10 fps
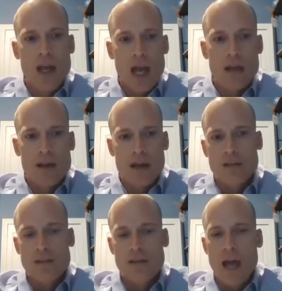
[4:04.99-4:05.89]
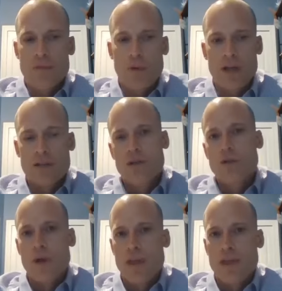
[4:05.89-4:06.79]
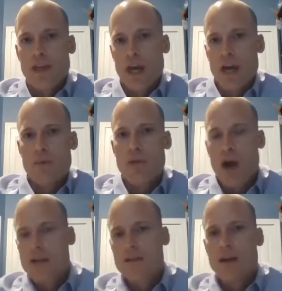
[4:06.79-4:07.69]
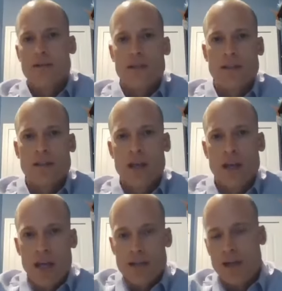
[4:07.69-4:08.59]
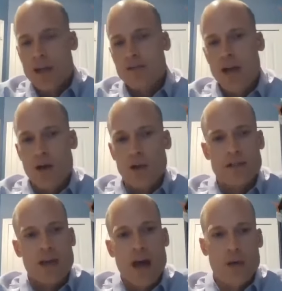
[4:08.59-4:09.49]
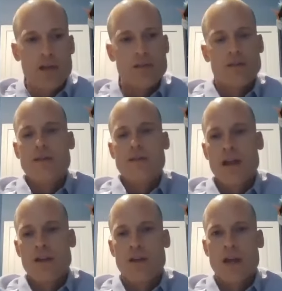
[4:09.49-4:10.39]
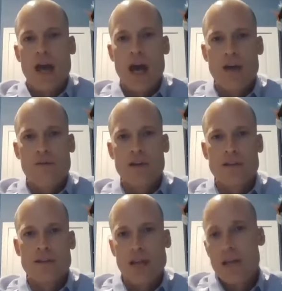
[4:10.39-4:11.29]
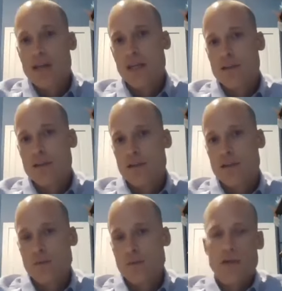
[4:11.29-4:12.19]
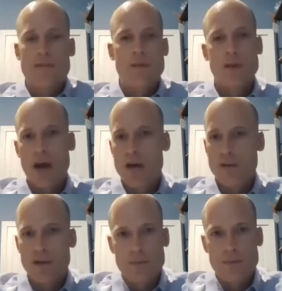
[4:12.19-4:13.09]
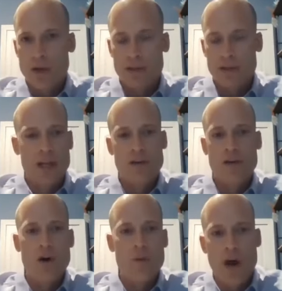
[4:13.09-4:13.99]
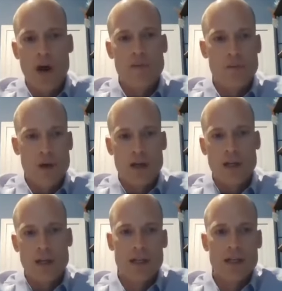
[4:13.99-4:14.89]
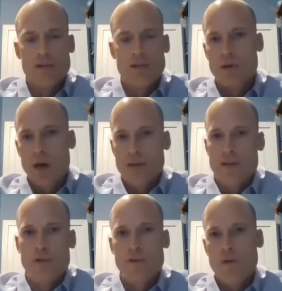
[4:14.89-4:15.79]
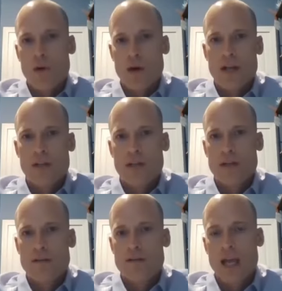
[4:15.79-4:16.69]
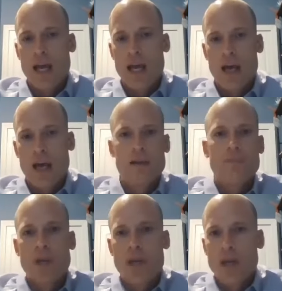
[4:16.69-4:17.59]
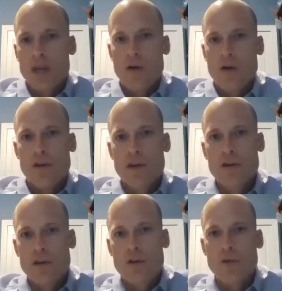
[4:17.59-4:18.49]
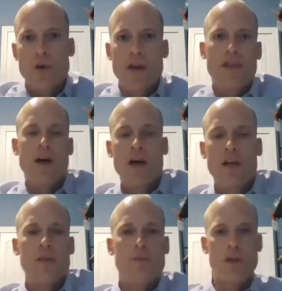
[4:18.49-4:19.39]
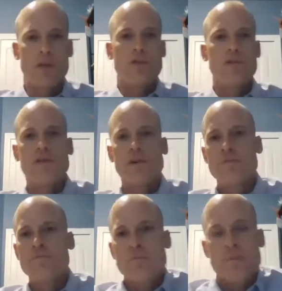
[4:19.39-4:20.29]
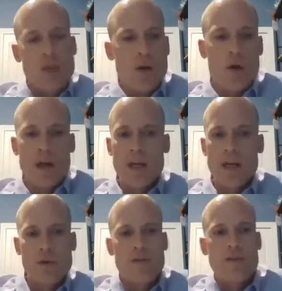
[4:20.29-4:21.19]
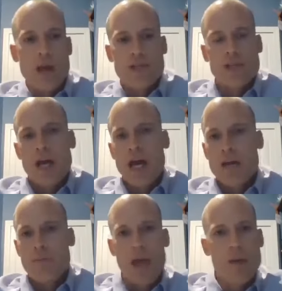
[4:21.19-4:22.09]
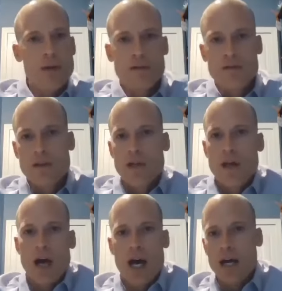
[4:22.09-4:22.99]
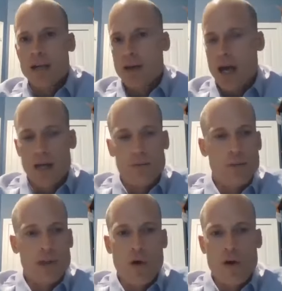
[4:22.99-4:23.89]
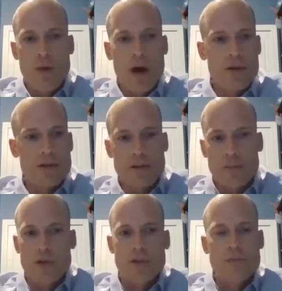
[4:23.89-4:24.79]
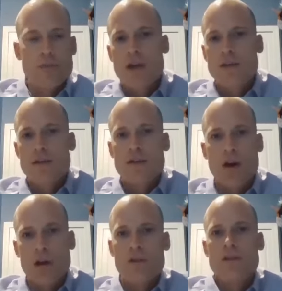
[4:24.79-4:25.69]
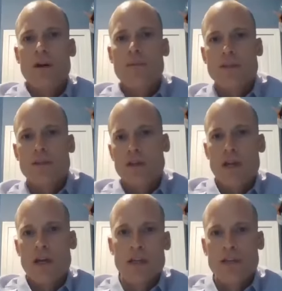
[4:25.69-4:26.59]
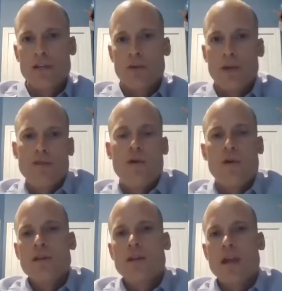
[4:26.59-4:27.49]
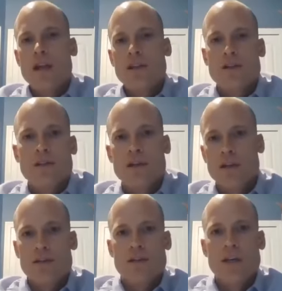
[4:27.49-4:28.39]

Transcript: And to Tom's point too, with the process, it's going to give not only Tom, but also the seller the confidence that they need to accept your offer, to take their home off the market, to move forward on yours. And, for you with the pre-approval, we're going to give you information on payments, on loan amounts, purchase prices, all those numbers that you're going to need to really focus in on your search.